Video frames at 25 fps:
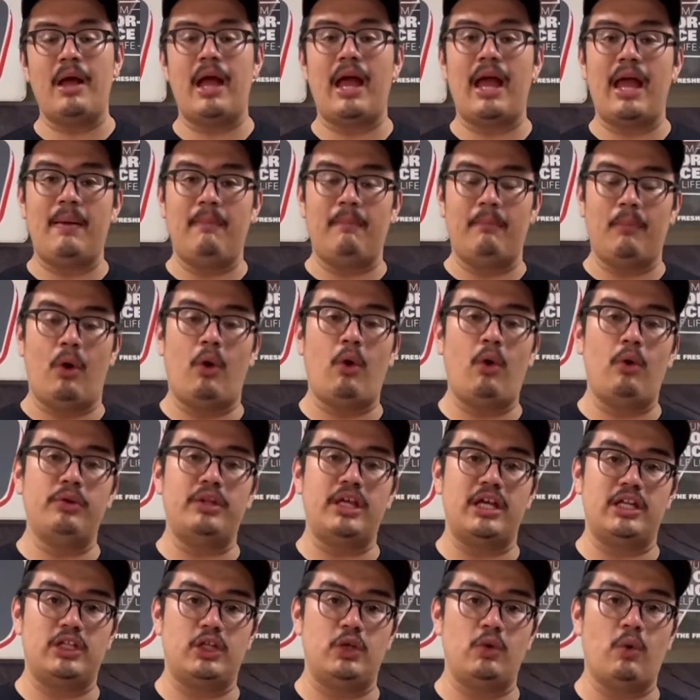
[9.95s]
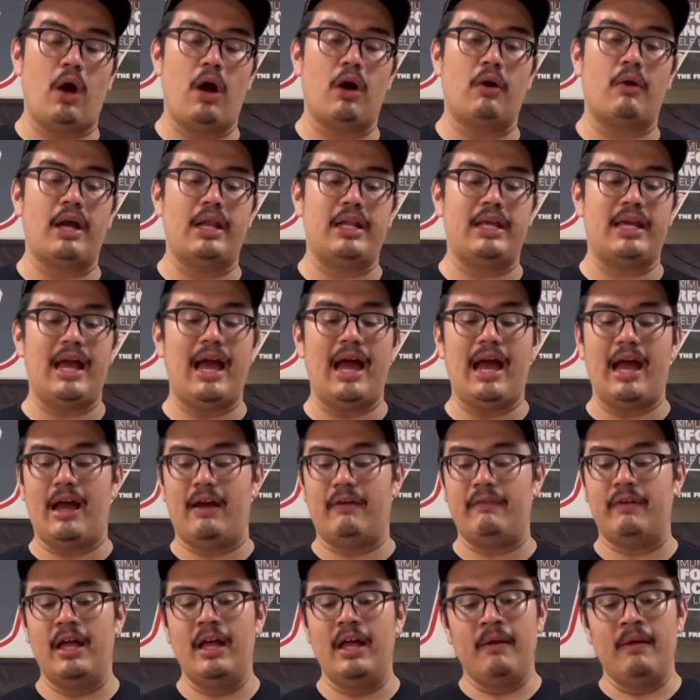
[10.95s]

a mold that you already have.